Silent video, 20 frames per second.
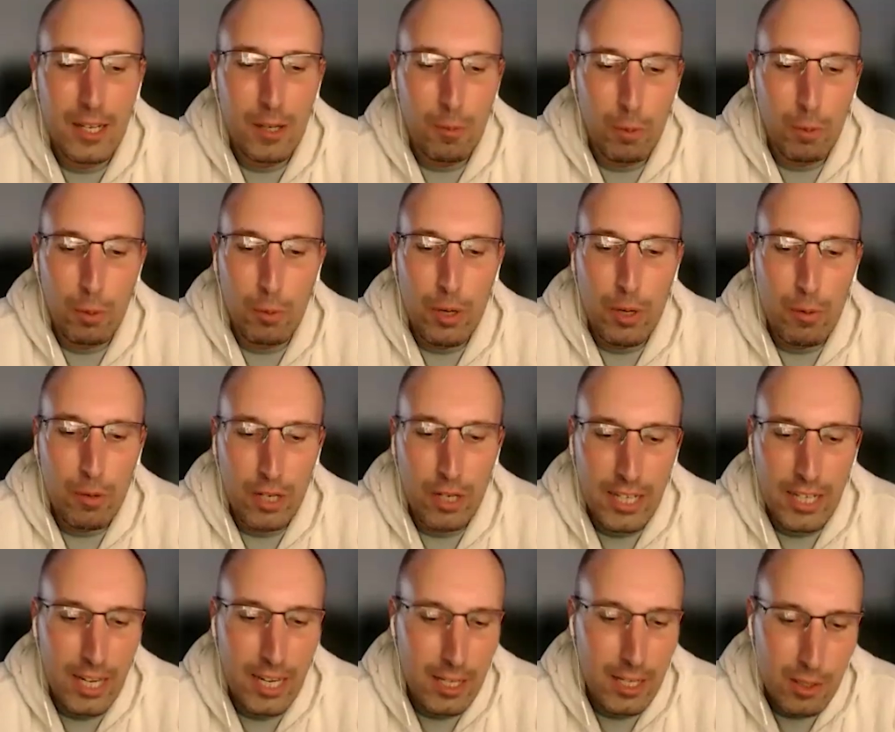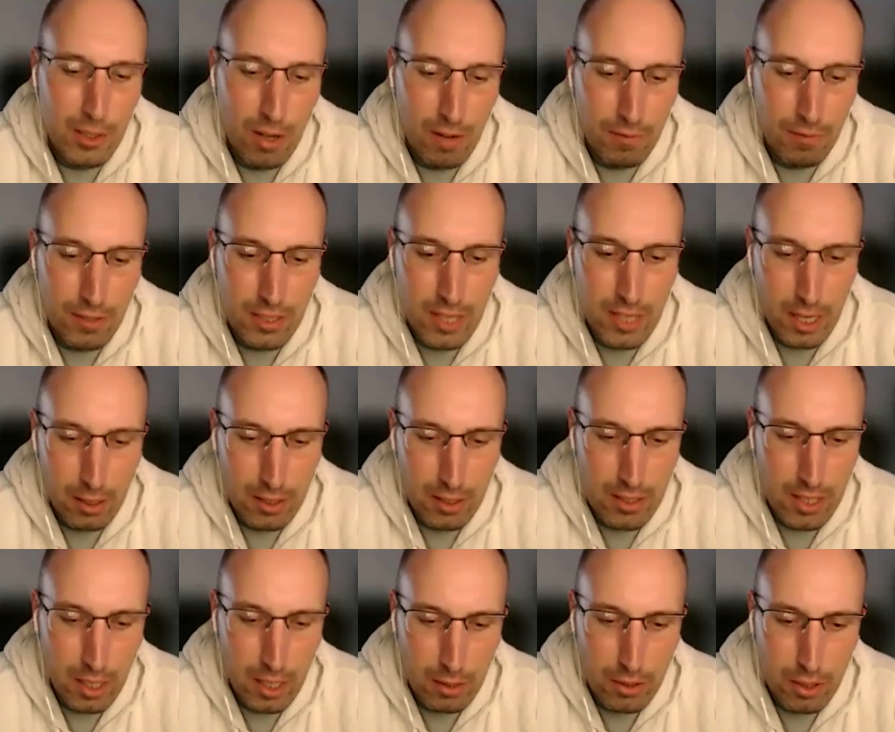when we were in Ken's office down in
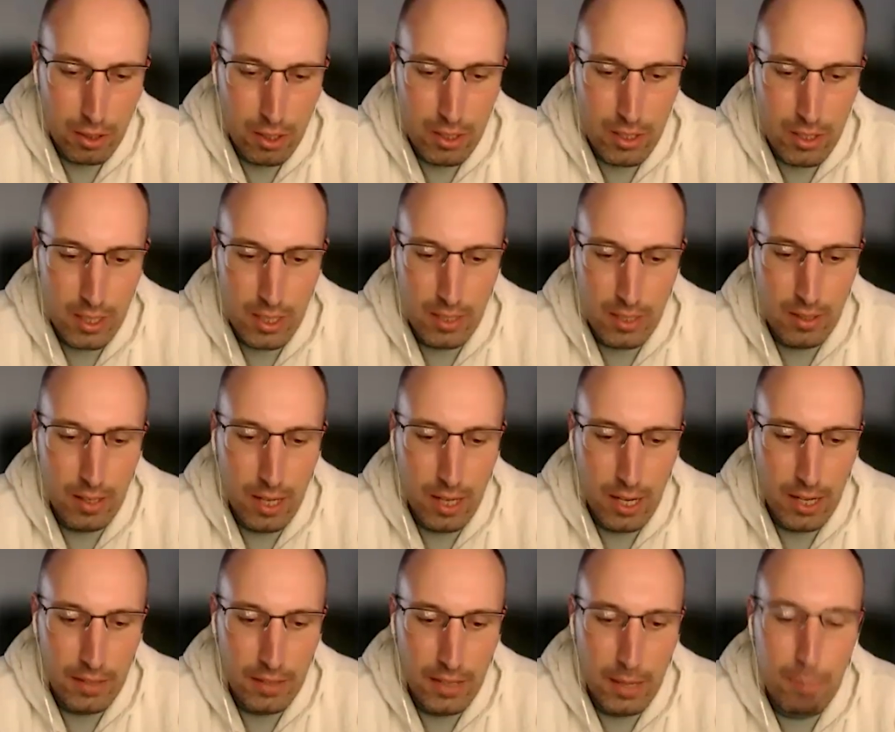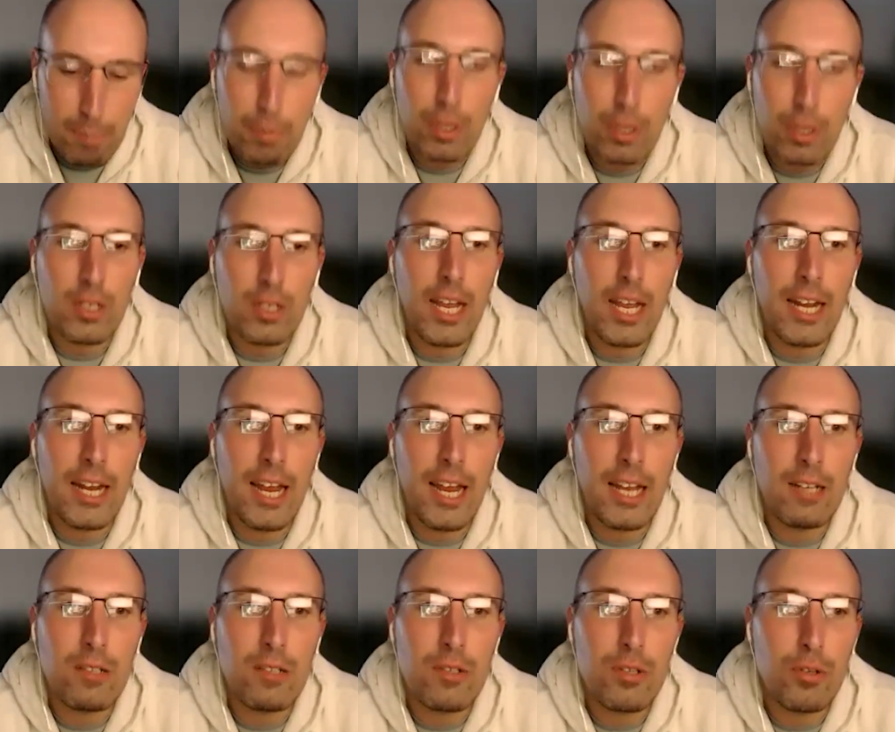South Jersey, they put an
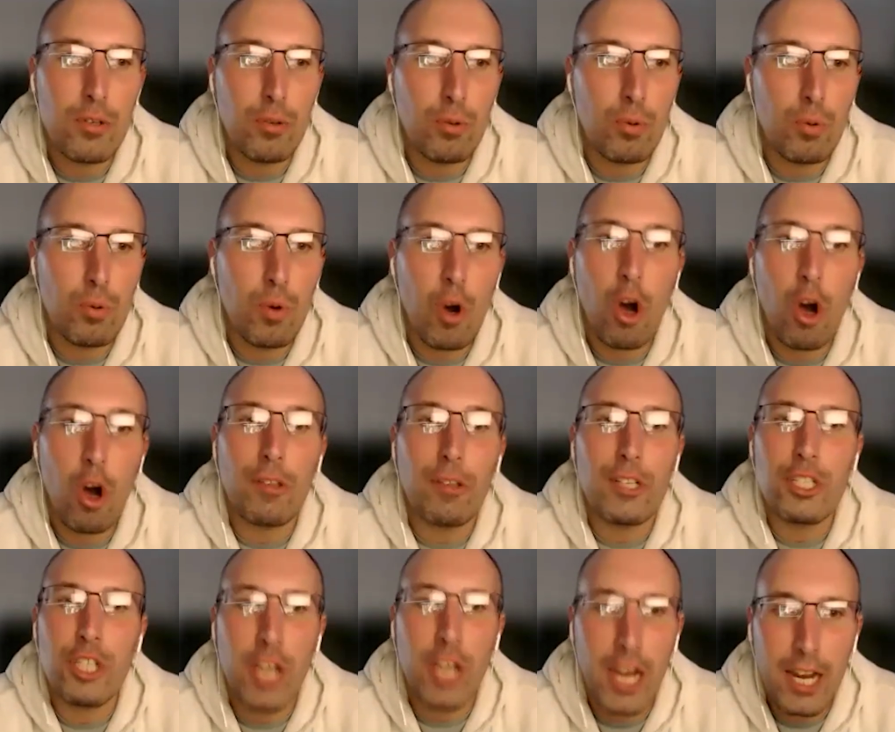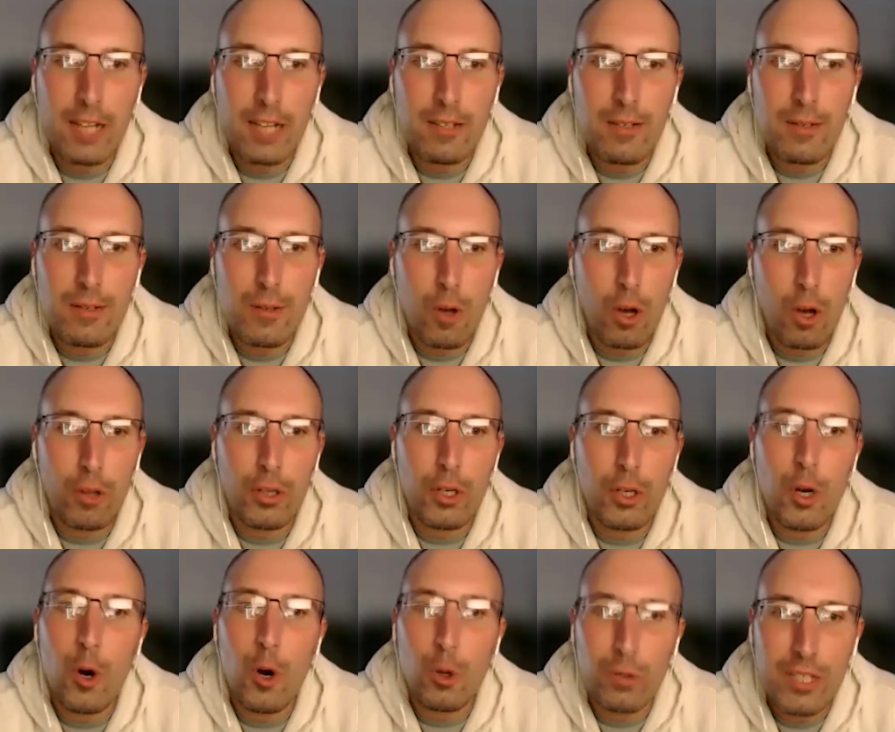end to all the chants, all the
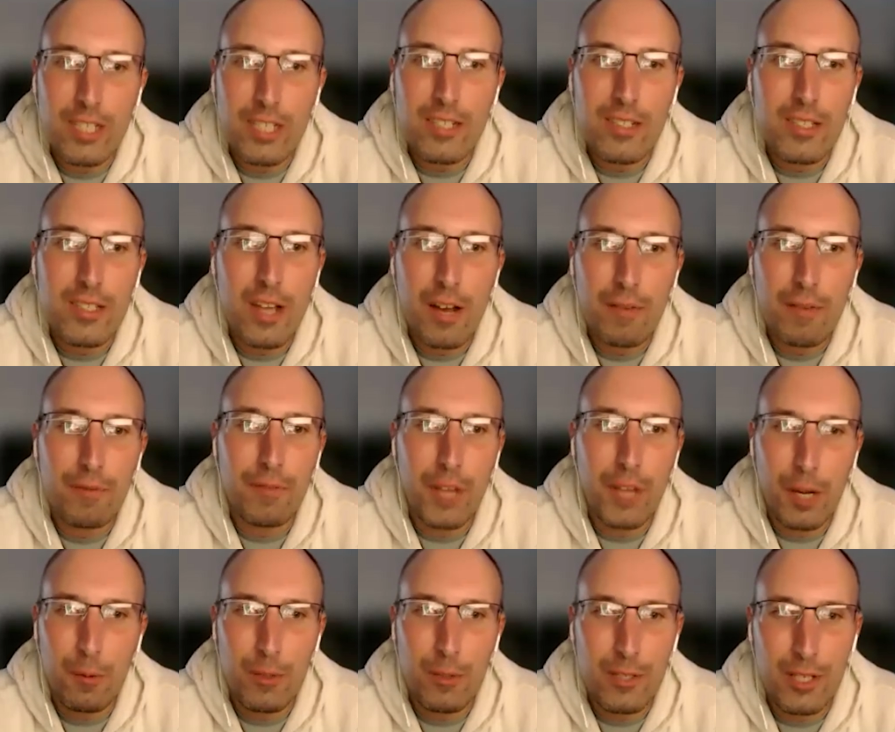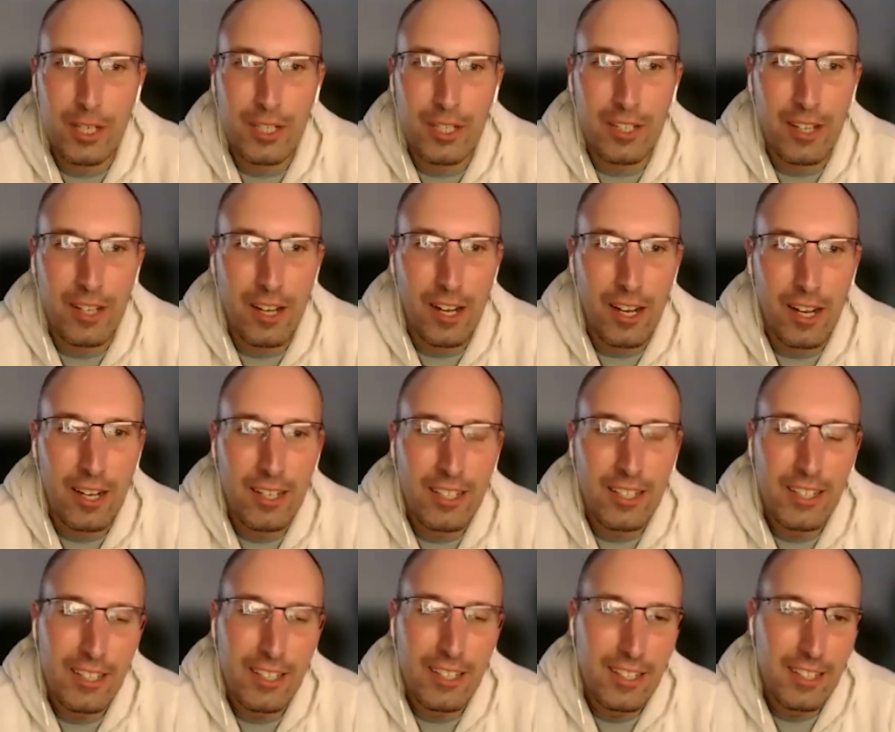culty stuff that was in
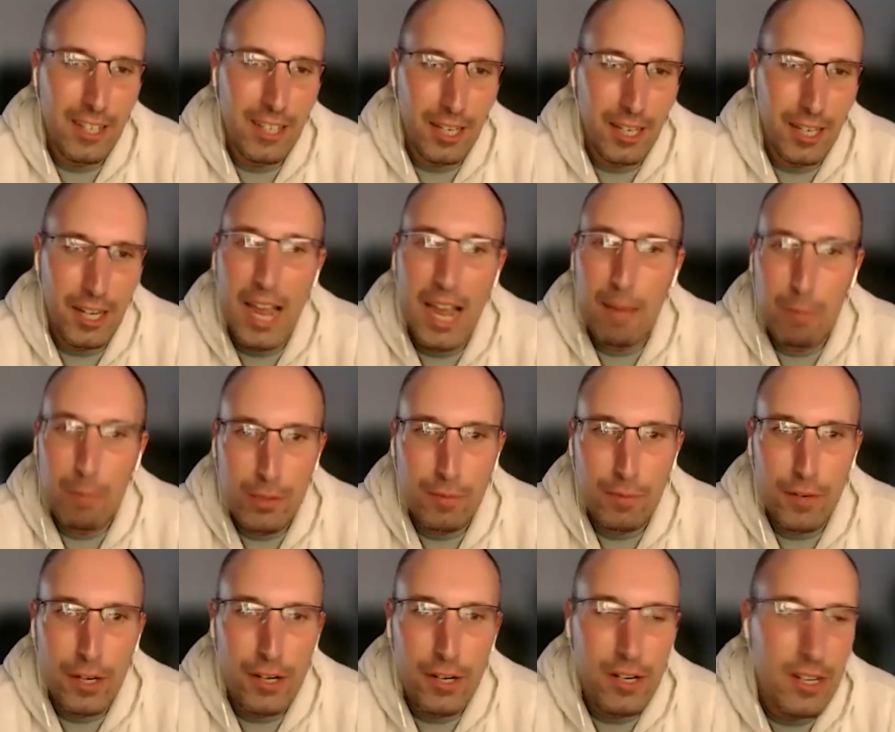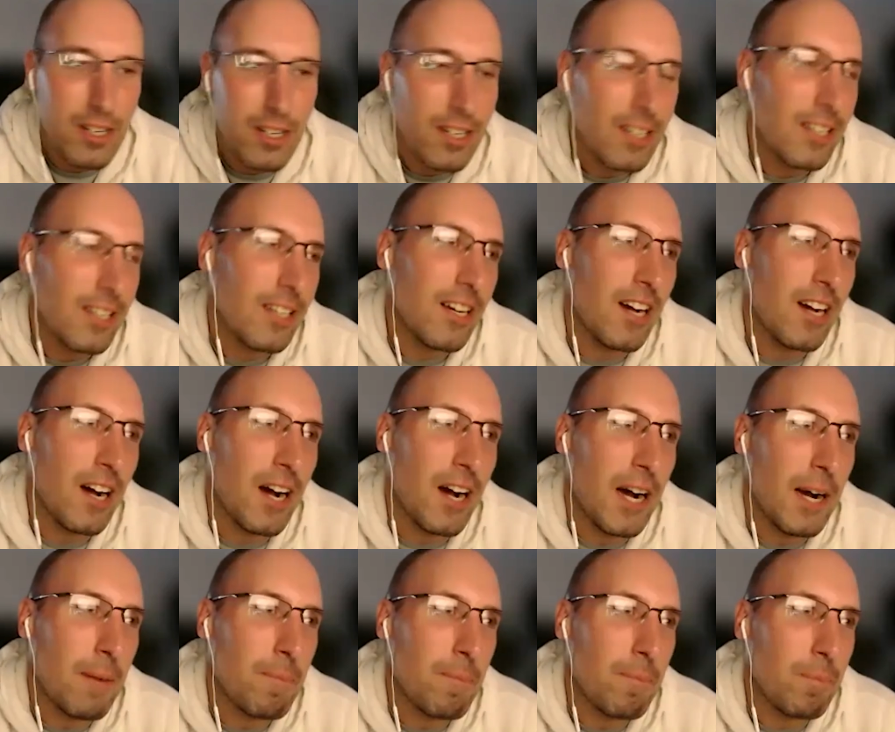atmosphere.
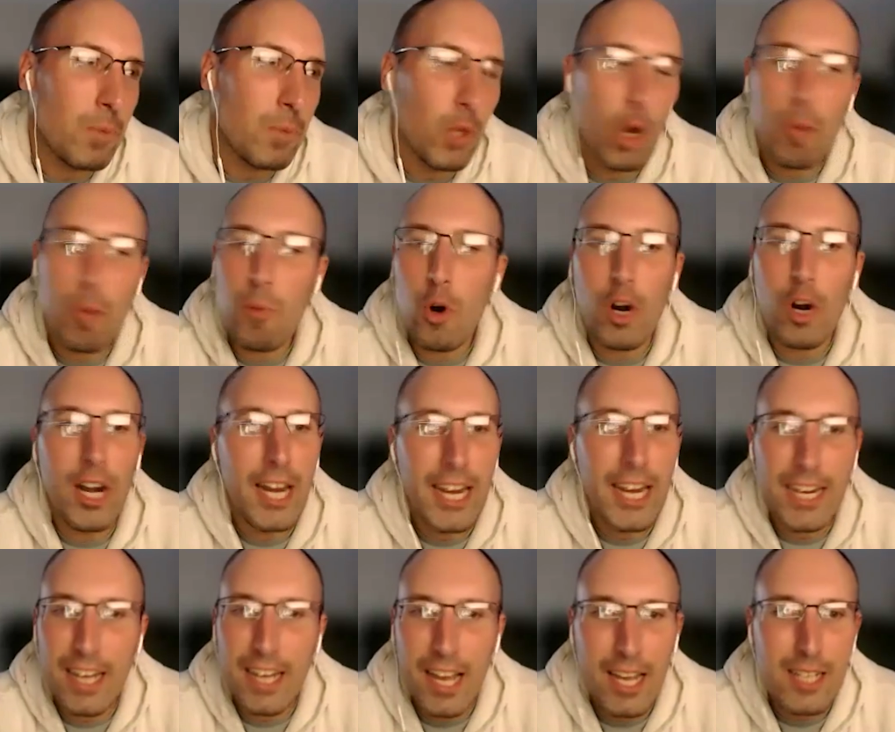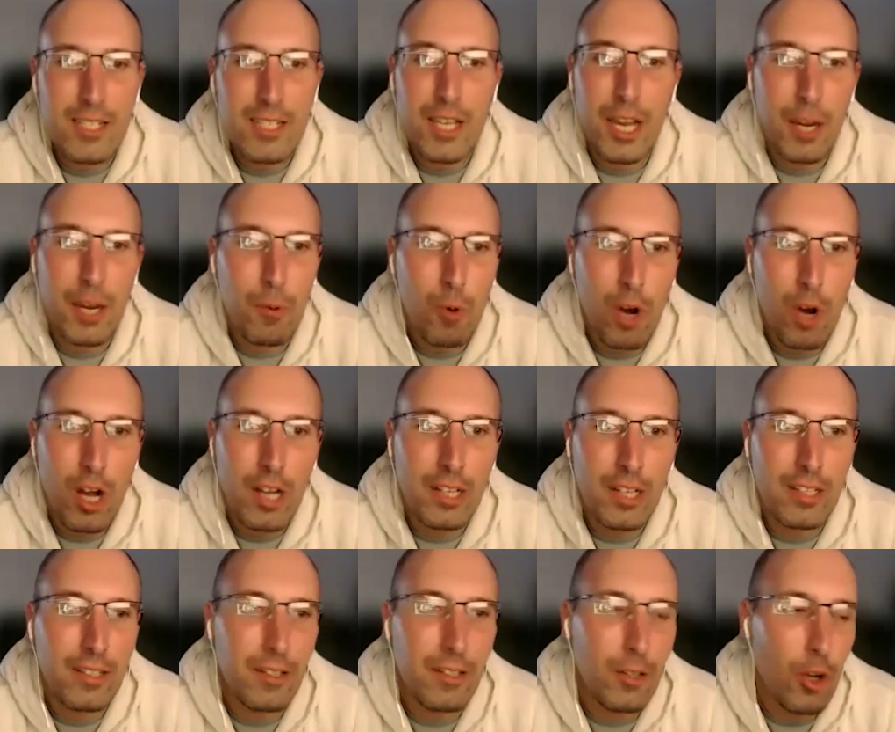No more "Hey guys, hey
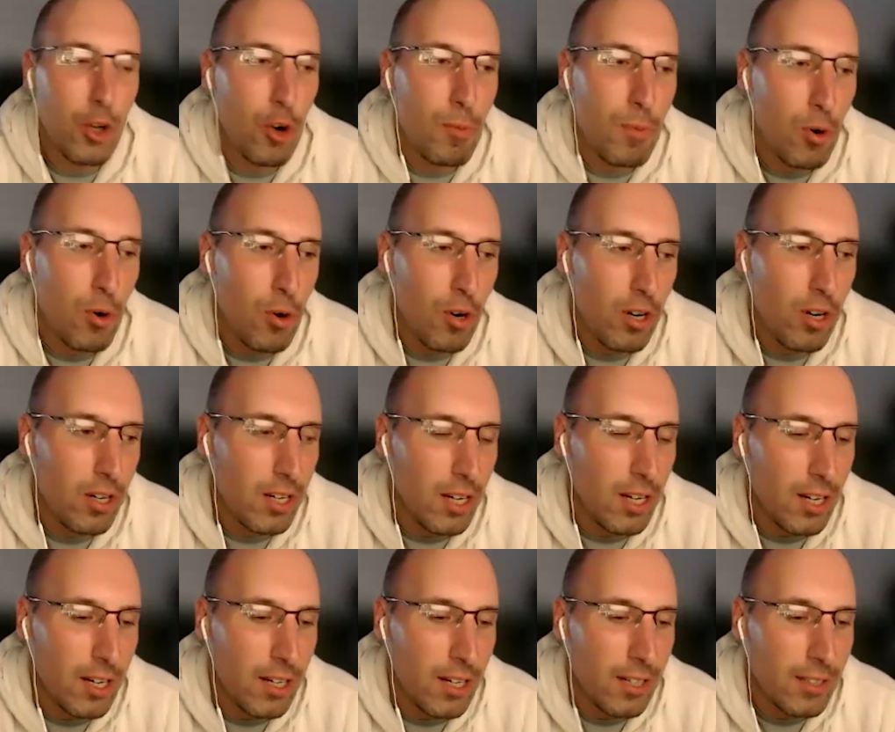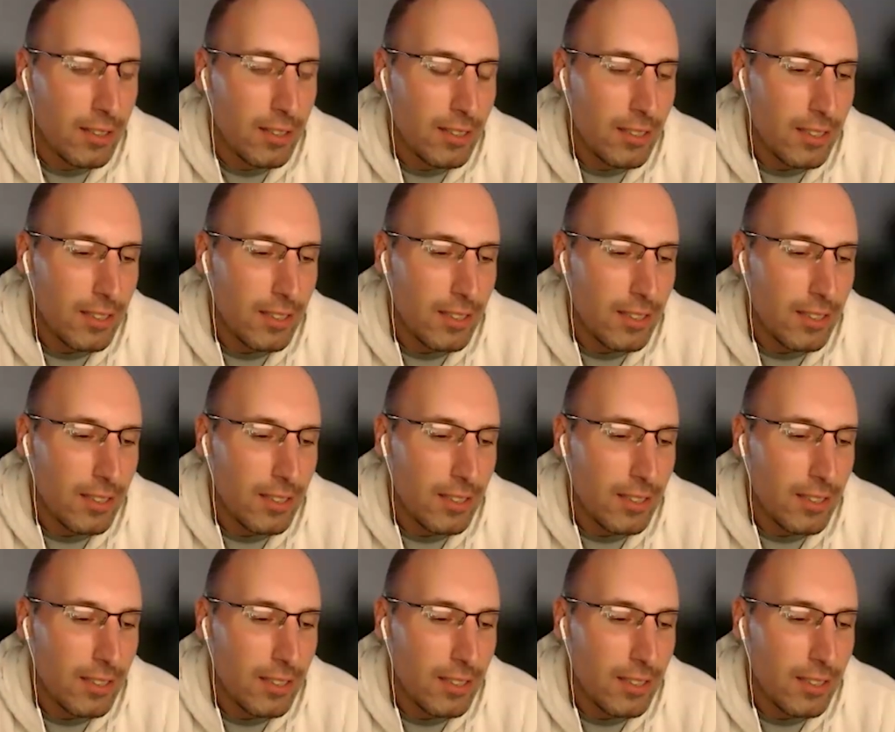what," no more